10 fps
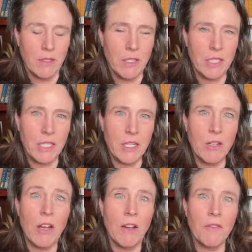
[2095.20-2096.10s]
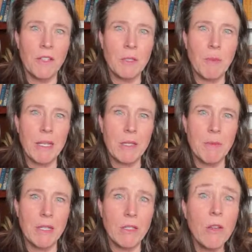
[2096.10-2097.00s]
You send off the
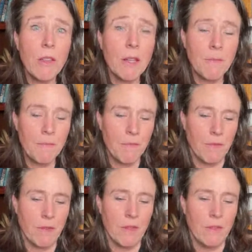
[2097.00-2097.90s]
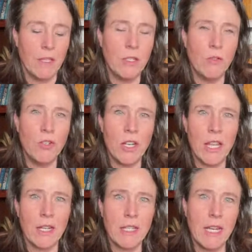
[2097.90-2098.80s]
specimen to them. They do
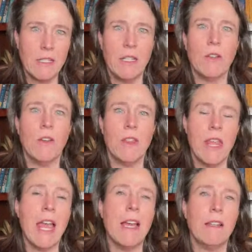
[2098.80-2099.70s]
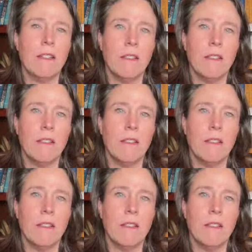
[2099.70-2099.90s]
genetic testing on that,